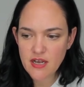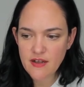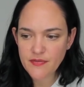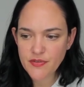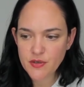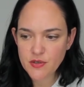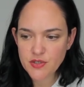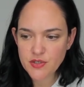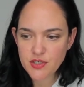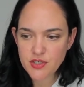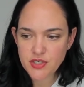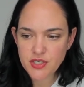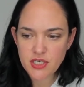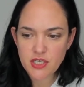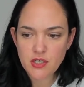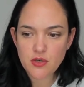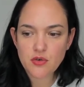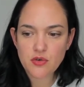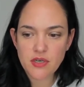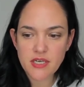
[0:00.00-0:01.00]
there's a
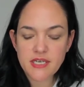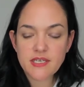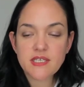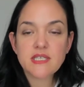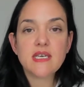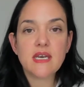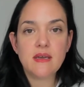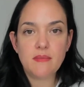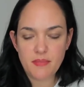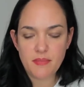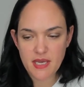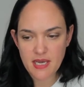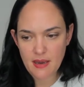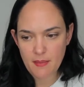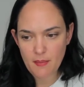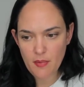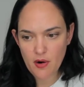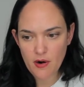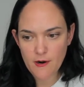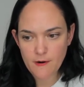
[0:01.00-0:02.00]
decrease in
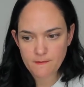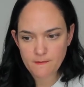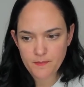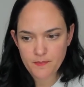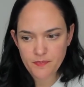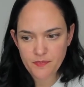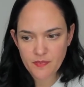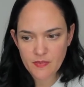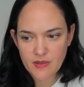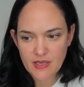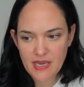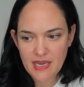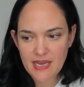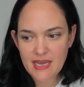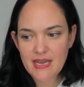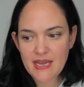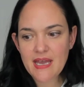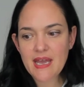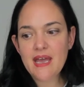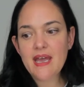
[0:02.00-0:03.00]
BMR,
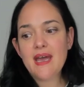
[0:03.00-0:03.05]
okay?